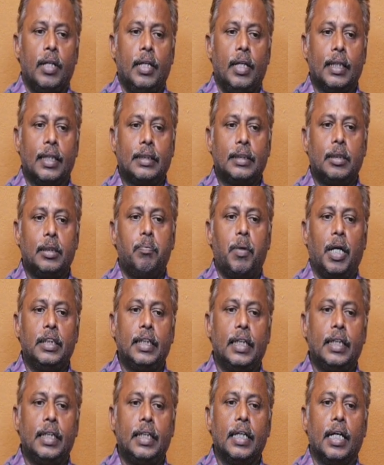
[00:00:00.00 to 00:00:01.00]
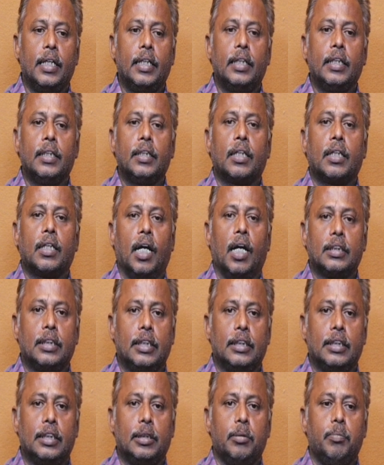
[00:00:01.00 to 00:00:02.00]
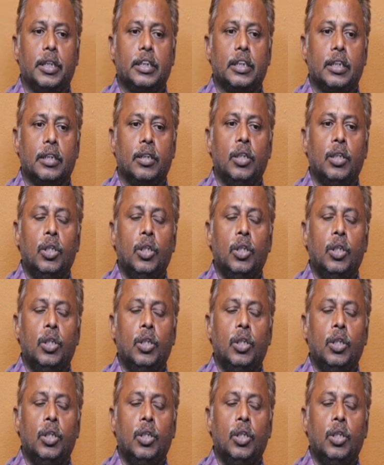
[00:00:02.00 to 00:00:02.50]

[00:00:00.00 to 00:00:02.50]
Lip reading: Next, budgeting and cost estimation.